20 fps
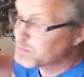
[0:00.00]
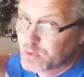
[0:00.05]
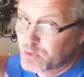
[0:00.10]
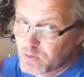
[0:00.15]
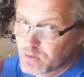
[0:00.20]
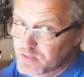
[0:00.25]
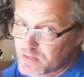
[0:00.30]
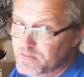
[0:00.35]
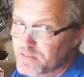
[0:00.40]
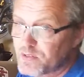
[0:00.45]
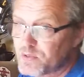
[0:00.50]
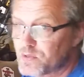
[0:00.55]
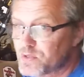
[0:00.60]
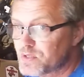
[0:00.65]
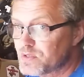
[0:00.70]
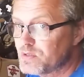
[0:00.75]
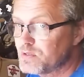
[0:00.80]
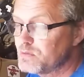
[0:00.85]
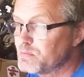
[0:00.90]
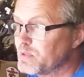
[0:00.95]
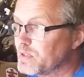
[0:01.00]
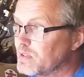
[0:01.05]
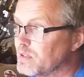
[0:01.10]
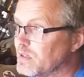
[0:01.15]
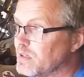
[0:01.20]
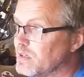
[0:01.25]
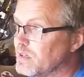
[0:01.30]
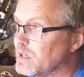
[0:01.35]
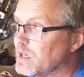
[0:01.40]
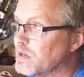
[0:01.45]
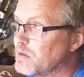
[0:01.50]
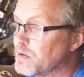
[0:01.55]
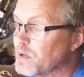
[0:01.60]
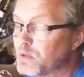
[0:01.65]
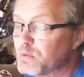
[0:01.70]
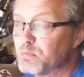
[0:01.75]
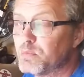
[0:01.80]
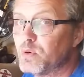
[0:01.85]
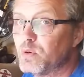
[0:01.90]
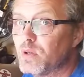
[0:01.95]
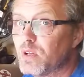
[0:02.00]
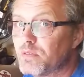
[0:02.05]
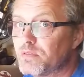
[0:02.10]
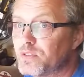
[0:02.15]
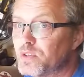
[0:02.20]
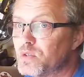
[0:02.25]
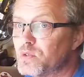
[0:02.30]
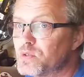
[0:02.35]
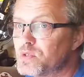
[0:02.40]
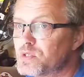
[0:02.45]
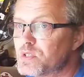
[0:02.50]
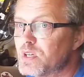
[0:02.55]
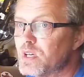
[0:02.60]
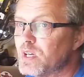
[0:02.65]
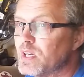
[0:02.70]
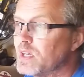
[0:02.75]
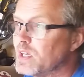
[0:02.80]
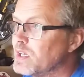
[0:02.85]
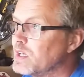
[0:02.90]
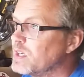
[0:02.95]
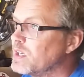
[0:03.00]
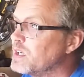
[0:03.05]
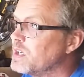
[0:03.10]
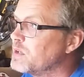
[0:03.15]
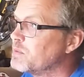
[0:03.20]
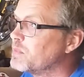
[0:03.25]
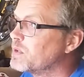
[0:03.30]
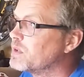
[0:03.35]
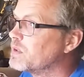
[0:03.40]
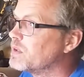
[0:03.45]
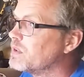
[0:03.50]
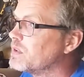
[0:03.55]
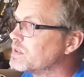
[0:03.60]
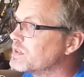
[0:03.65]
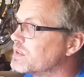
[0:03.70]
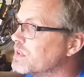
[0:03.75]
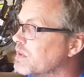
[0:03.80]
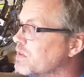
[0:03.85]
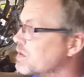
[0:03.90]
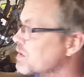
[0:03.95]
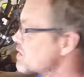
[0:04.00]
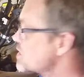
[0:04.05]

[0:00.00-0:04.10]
not pull the fuse now. I will not pull a fuse because I